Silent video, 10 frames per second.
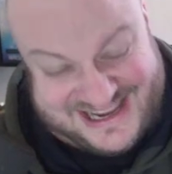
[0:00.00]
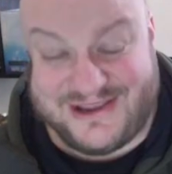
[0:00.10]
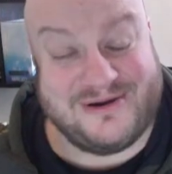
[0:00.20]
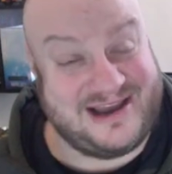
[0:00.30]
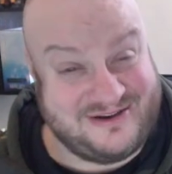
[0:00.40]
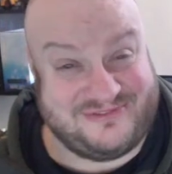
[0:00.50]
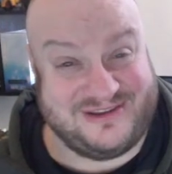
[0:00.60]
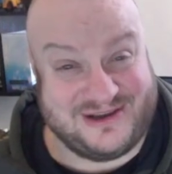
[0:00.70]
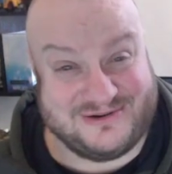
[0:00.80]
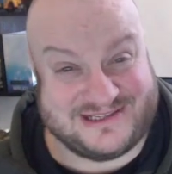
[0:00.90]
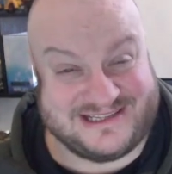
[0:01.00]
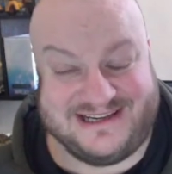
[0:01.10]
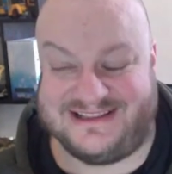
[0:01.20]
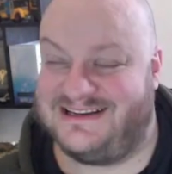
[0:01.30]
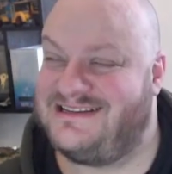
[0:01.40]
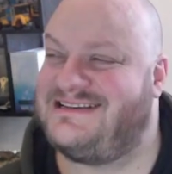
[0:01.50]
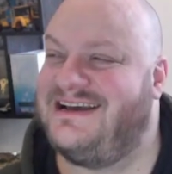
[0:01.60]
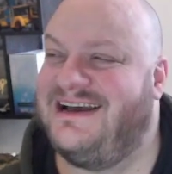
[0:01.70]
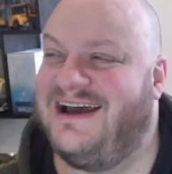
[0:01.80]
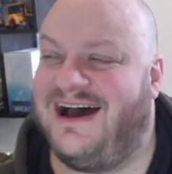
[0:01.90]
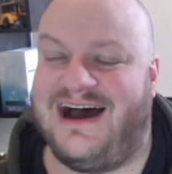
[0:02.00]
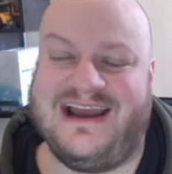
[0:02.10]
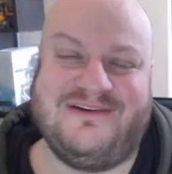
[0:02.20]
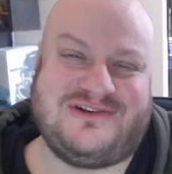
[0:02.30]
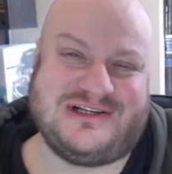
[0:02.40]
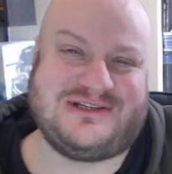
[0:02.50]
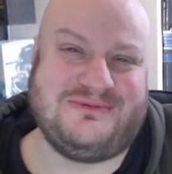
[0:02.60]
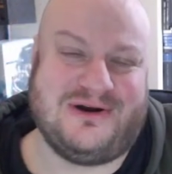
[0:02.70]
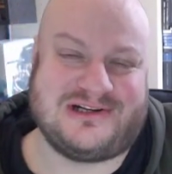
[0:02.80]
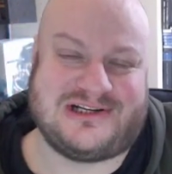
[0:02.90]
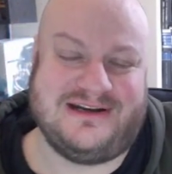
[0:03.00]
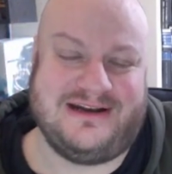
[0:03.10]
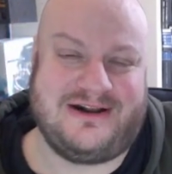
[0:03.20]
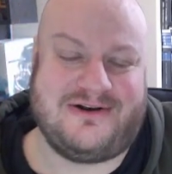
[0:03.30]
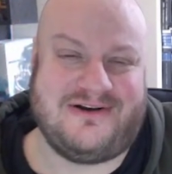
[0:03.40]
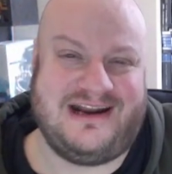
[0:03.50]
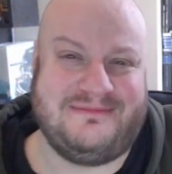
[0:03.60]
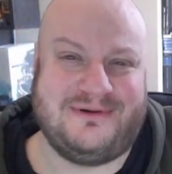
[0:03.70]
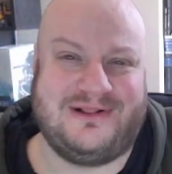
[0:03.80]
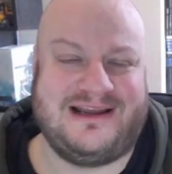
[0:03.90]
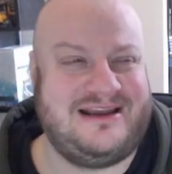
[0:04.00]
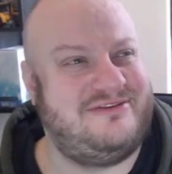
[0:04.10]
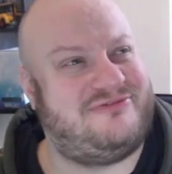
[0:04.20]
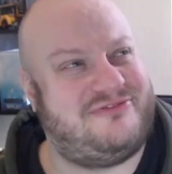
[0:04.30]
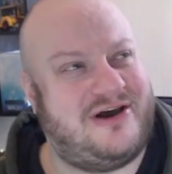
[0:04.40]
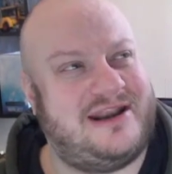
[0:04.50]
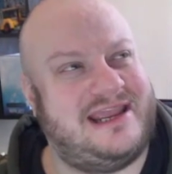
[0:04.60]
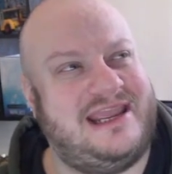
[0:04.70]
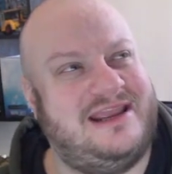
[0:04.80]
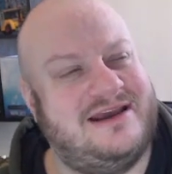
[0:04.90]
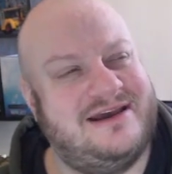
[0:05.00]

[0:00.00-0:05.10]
you have to go see this. I have just watched an incredibly funny